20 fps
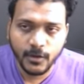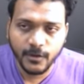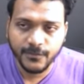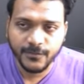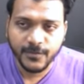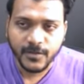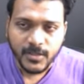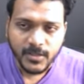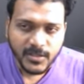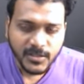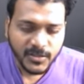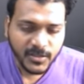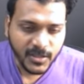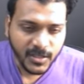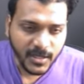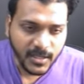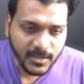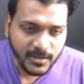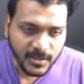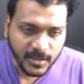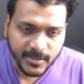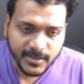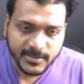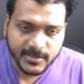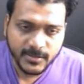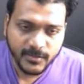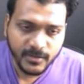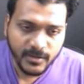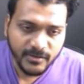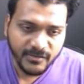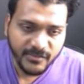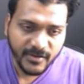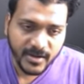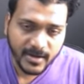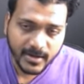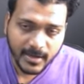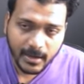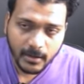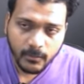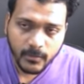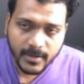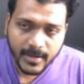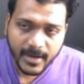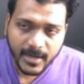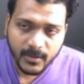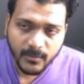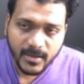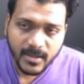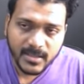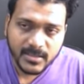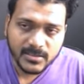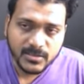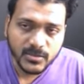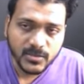of three things: UniFi Cloud Gateways,